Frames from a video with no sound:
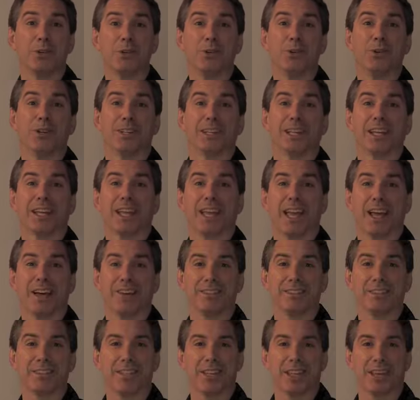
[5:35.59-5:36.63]
Google
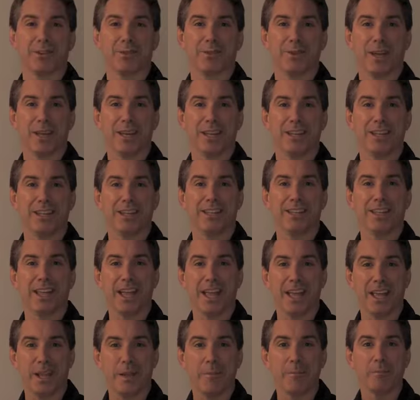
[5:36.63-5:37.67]
accounts get created a
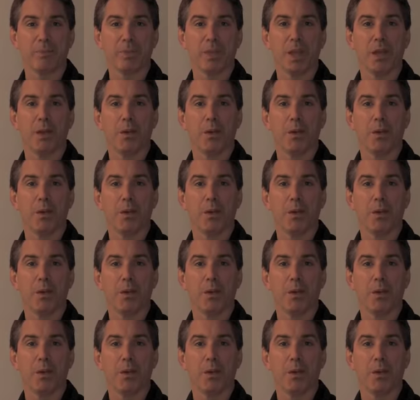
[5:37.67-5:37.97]
day